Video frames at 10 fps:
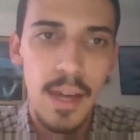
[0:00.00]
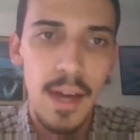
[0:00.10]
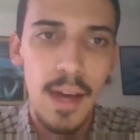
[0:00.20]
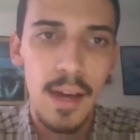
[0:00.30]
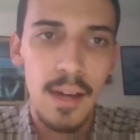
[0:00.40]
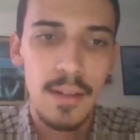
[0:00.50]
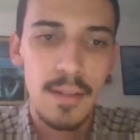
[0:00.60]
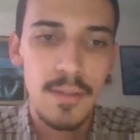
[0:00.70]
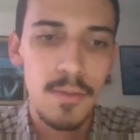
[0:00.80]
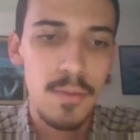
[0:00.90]

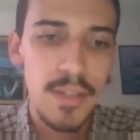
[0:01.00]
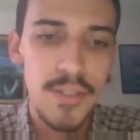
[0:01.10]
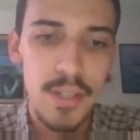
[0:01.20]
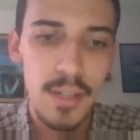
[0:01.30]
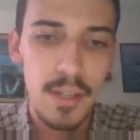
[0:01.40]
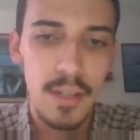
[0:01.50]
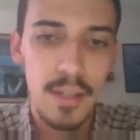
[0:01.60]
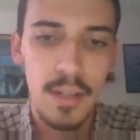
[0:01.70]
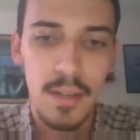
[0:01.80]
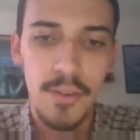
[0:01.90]
and so they check
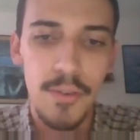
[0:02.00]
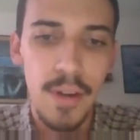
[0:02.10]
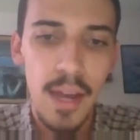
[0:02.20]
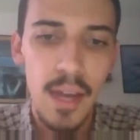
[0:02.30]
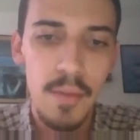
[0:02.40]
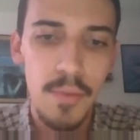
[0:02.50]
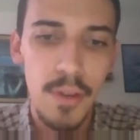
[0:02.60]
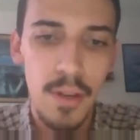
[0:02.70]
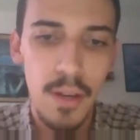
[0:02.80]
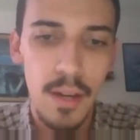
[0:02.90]
your
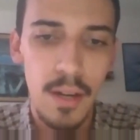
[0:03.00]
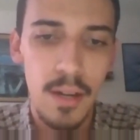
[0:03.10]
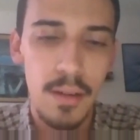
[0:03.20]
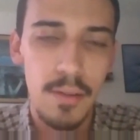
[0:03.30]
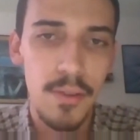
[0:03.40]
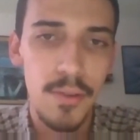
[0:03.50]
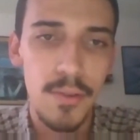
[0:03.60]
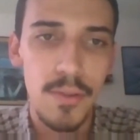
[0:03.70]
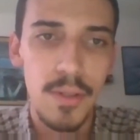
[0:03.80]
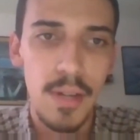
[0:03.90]
name,
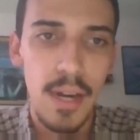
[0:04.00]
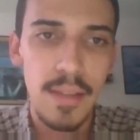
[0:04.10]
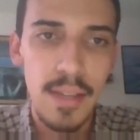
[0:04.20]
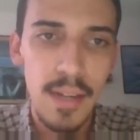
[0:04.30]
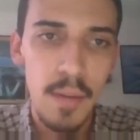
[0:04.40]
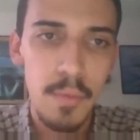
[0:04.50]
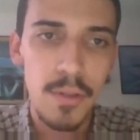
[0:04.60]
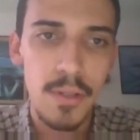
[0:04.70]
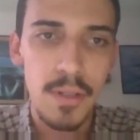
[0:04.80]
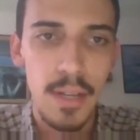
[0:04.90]
your ID
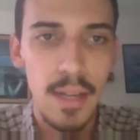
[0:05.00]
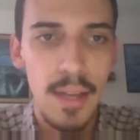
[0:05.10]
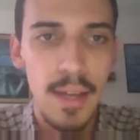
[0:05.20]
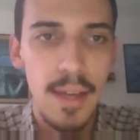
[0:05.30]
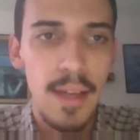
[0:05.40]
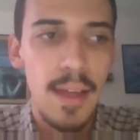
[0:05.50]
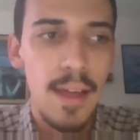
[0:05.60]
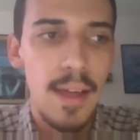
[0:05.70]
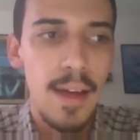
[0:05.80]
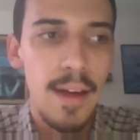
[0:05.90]
number,
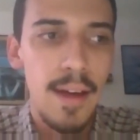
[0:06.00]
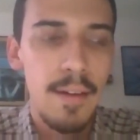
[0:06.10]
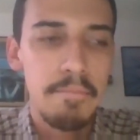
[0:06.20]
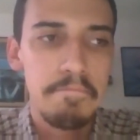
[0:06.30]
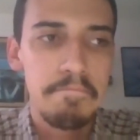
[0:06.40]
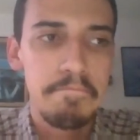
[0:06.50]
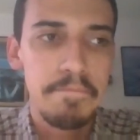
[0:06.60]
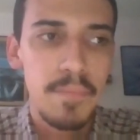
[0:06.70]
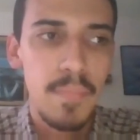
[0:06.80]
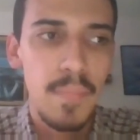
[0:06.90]
um,
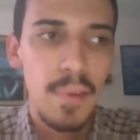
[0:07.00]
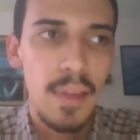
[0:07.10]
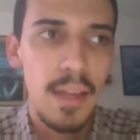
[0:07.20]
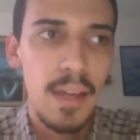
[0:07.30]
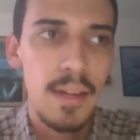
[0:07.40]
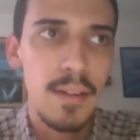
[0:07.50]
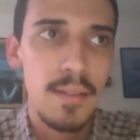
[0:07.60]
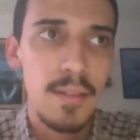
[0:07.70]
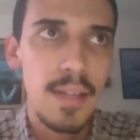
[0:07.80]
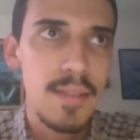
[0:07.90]

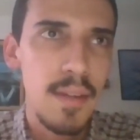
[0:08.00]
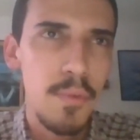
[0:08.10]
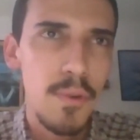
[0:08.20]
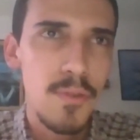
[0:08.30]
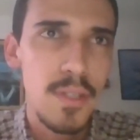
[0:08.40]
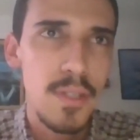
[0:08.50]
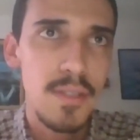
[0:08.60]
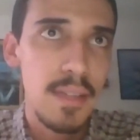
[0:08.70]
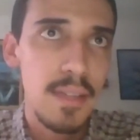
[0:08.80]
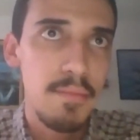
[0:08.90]
and that's a
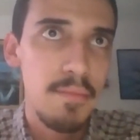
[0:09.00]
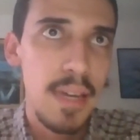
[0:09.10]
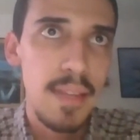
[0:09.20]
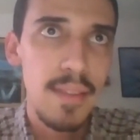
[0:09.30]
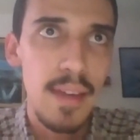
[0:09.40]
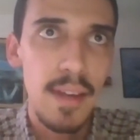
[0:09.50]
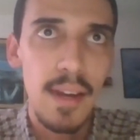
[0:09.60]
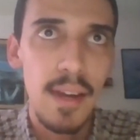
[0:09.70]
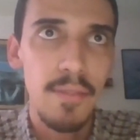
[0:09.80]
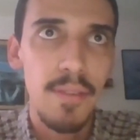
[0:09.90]
process that may take
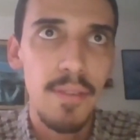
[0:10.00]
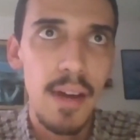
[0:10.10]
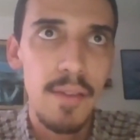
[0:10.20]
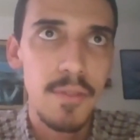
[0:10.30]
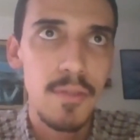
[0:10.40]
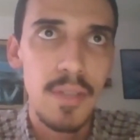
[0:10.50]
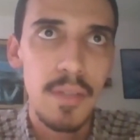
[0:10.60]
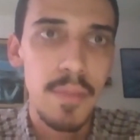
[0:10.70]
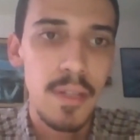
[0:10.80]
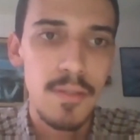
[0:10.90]
like 5 to
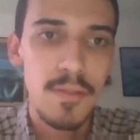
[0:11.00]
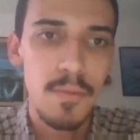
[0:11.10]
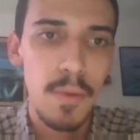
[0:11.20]
10 minutes,